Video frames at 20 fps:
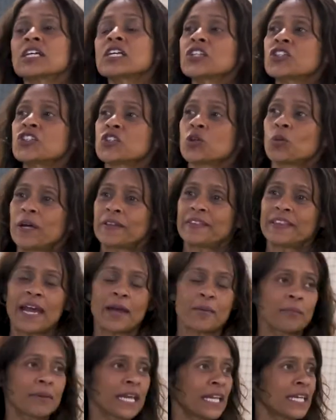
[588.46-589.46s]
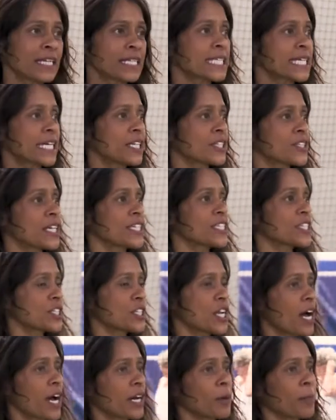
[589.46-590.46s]
So what that means is it's
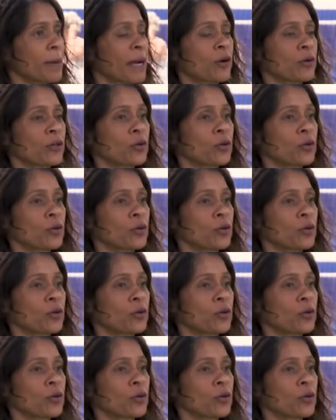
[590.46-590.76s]
not about